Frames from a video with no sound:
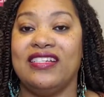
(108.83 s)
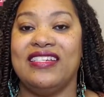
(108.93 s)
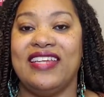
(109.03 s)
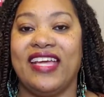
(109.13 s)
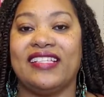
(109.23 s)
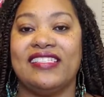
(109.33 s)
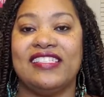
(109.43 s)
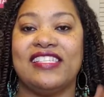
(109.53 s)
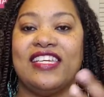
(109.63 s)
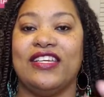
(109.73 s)

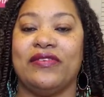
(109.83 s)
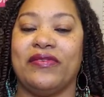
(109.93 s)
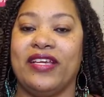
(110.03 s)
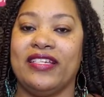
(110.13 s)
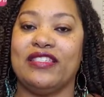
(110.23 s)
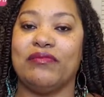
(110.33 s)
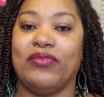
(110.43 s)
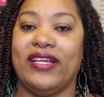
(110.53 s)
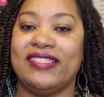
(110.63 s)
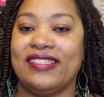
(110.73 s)
Necklace, earrings,
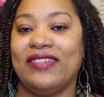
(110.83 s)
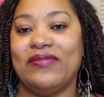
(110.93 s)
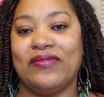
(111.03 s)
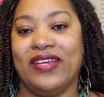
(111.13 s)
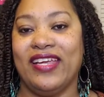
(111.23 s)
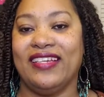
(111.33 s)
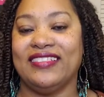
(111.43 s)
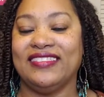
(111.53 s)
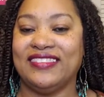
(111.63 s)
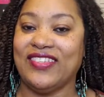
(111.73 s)
bracelet, rings.